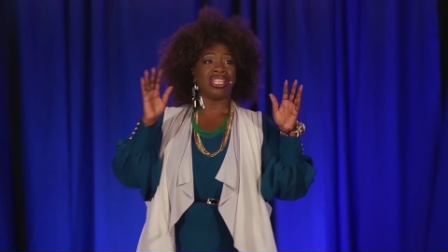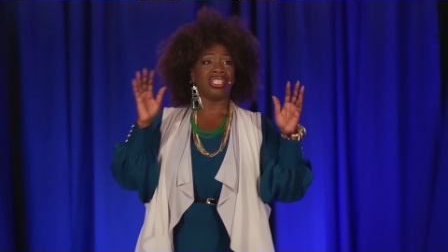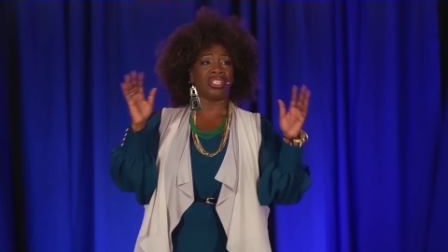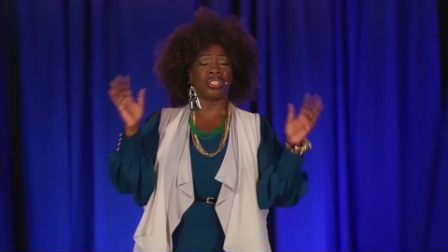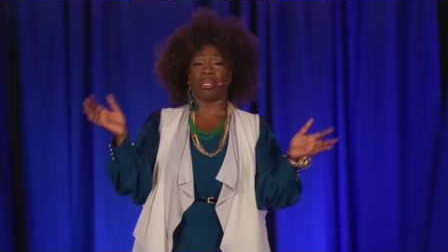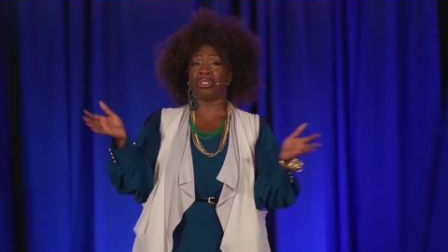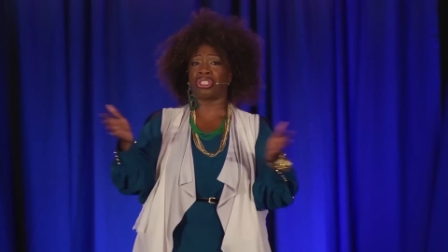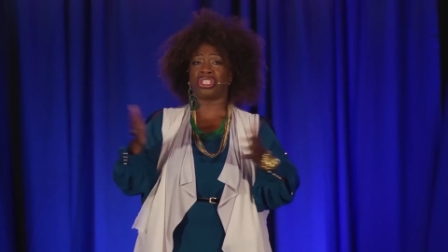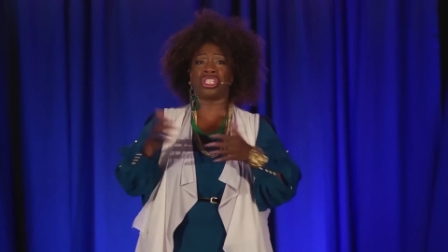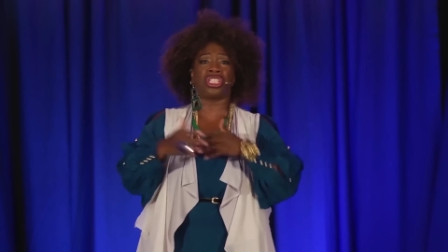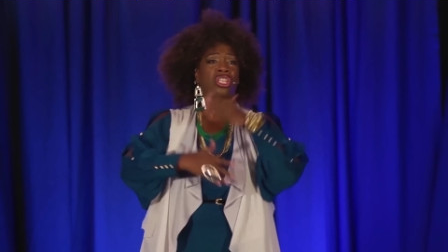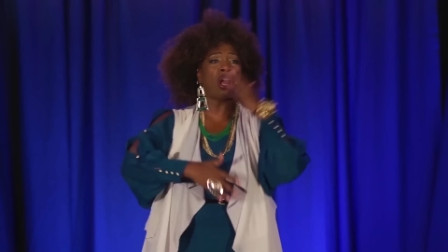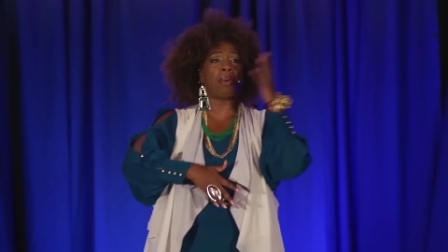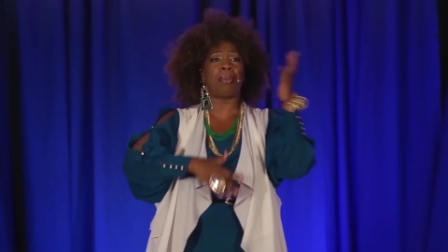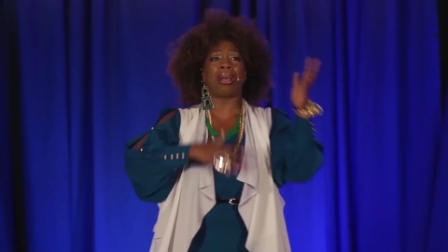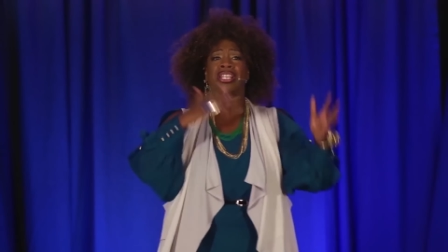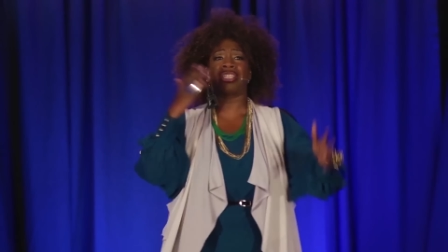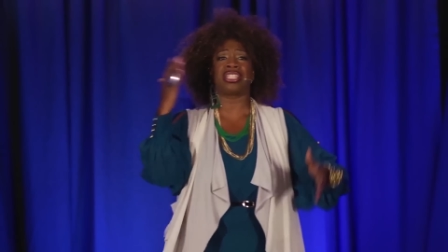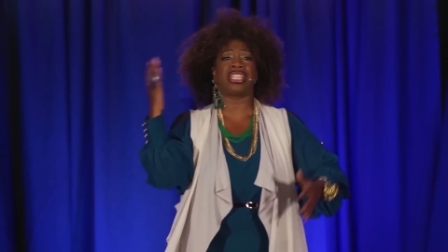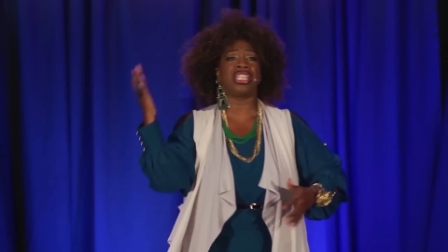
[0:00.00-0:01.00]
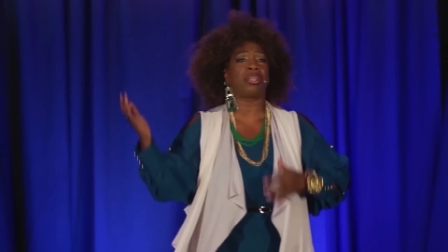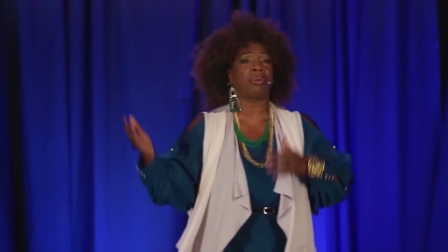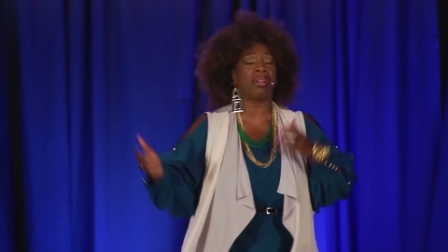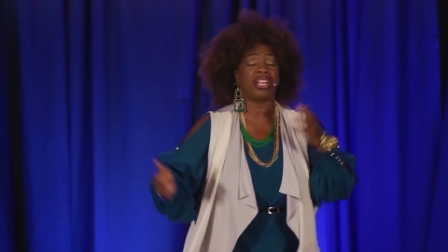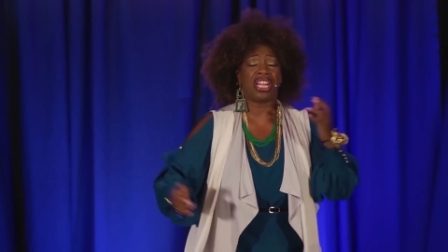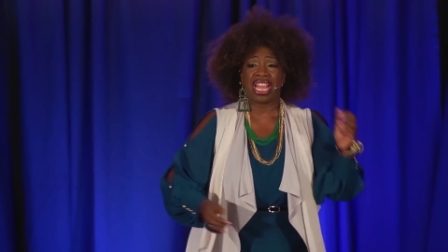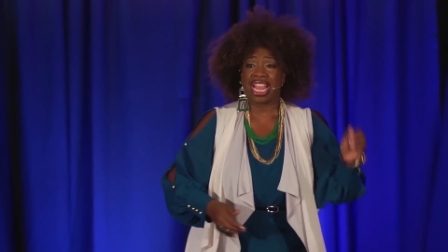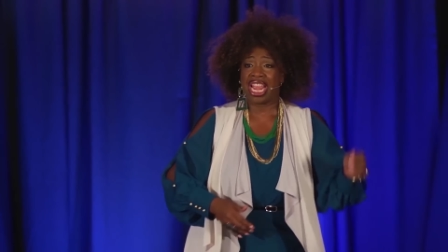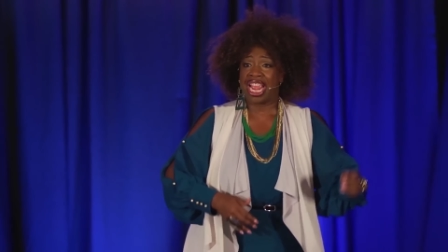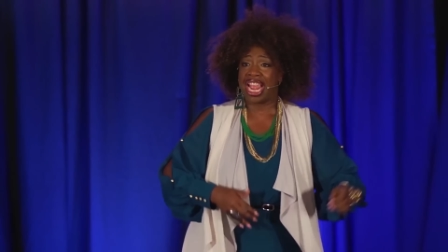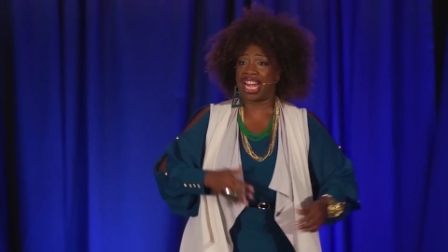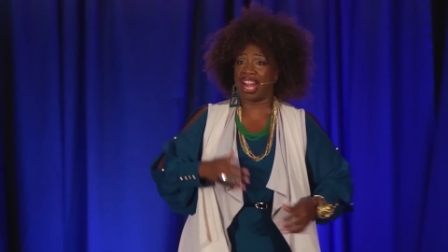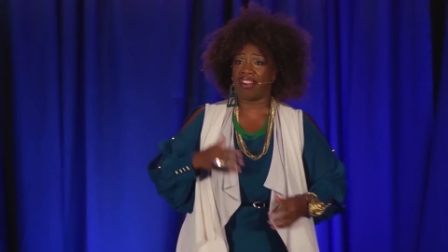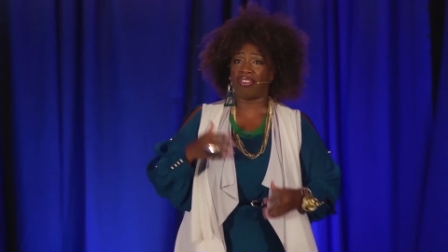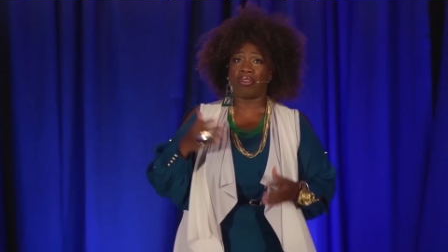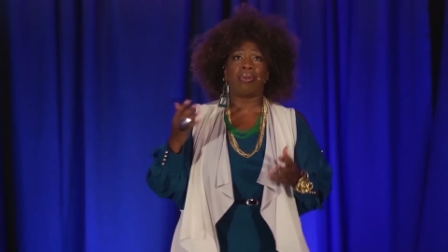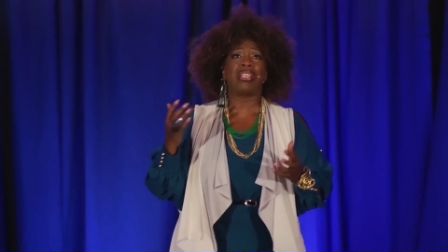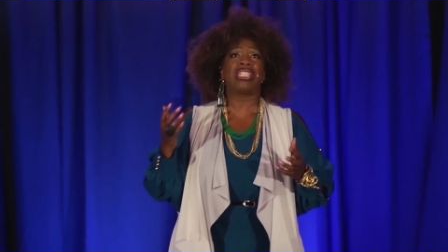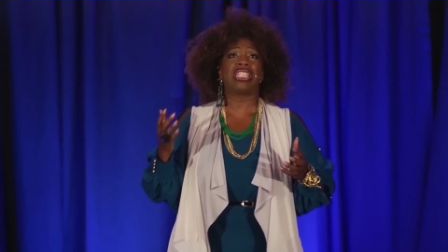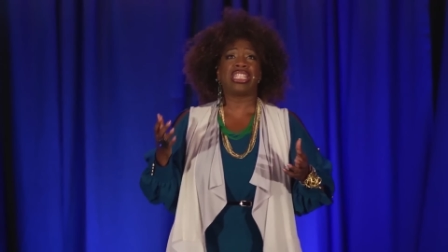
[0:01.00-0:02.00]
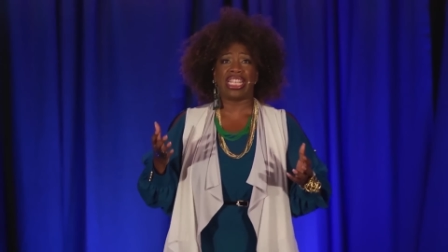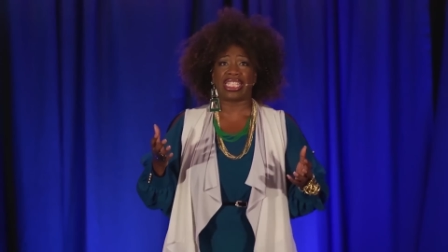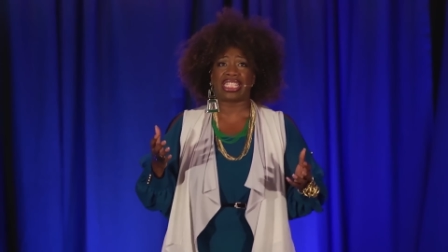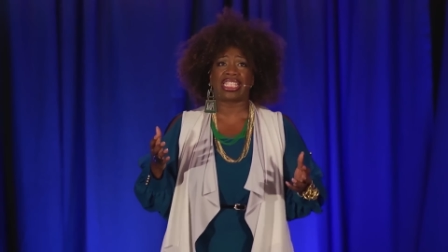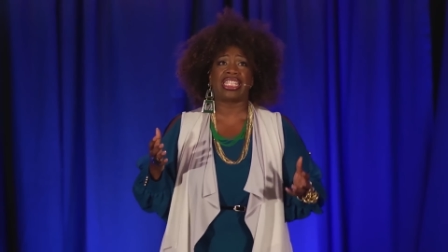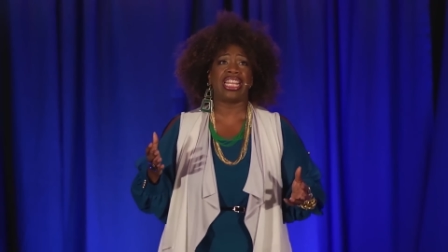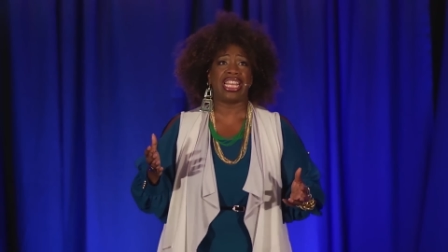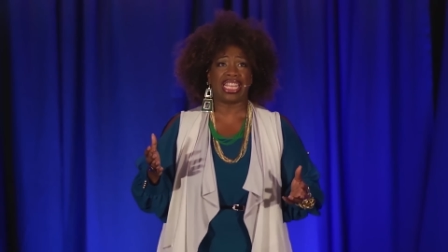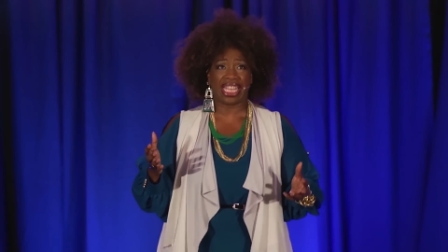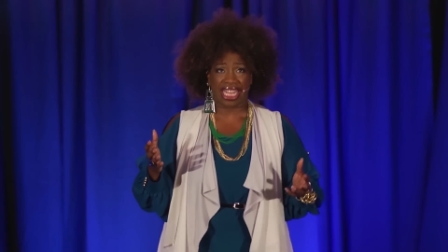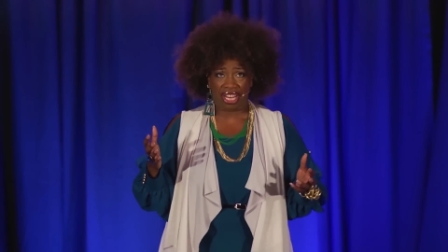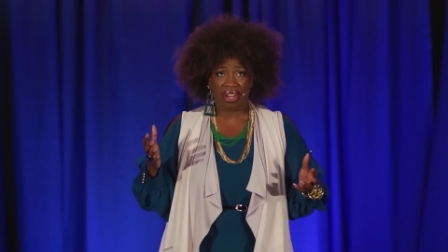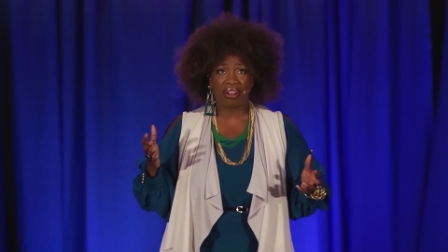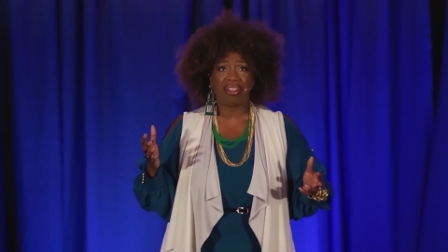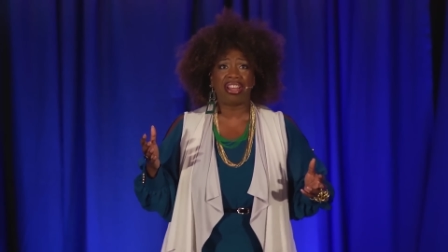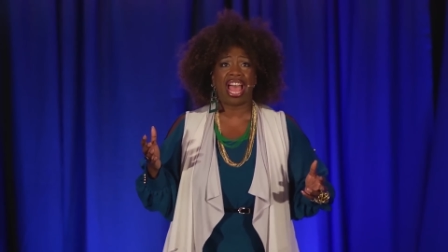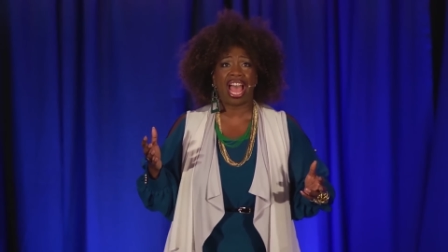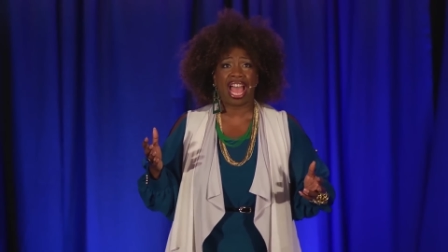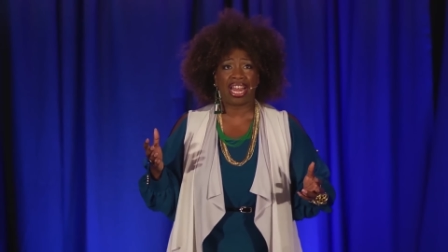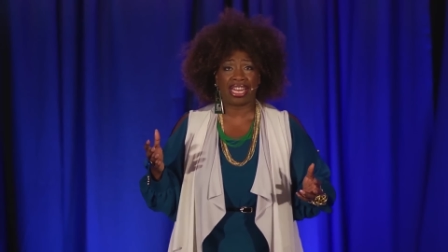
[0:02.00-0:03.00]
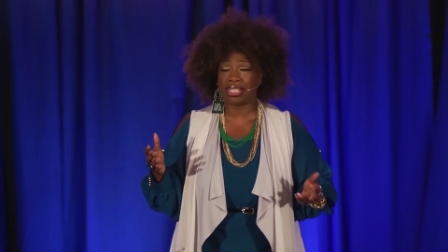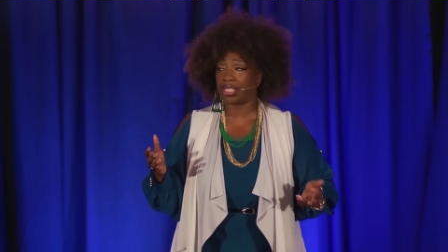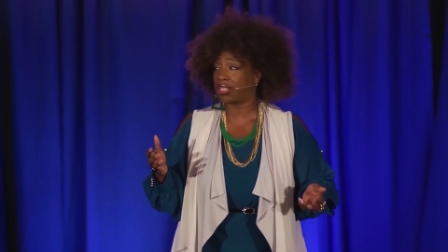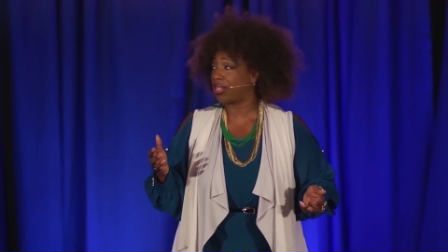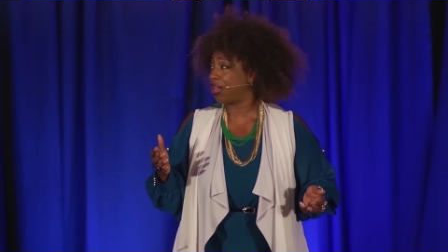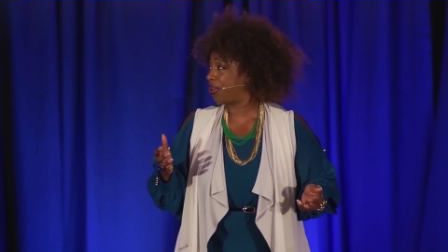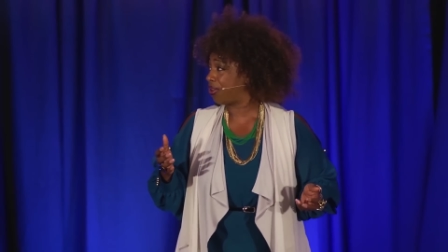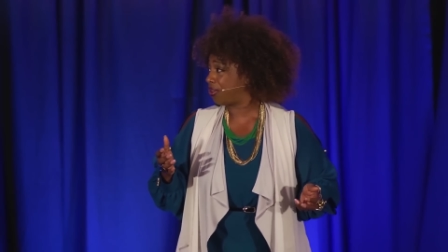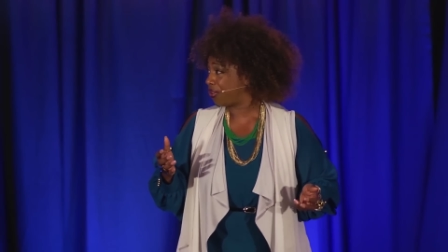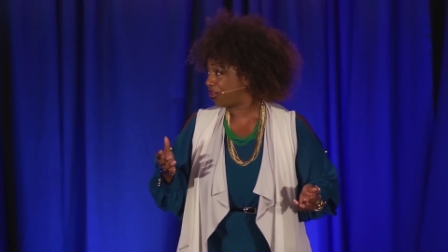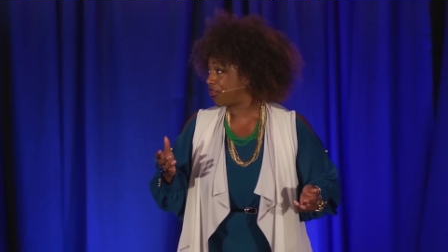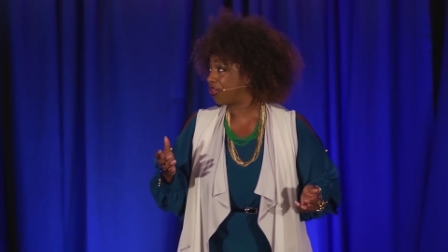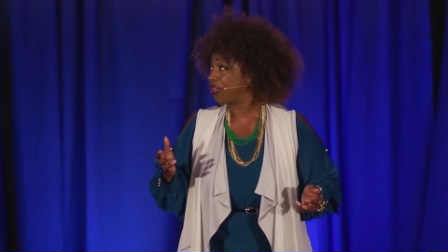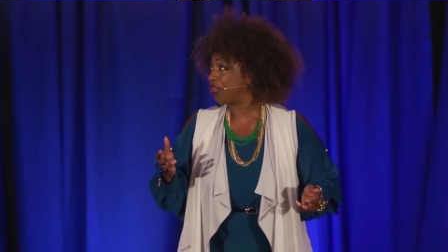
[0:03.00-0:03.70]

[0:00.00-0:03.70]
So she's talking about a secret, and everyone's listening, and they're nodding, so.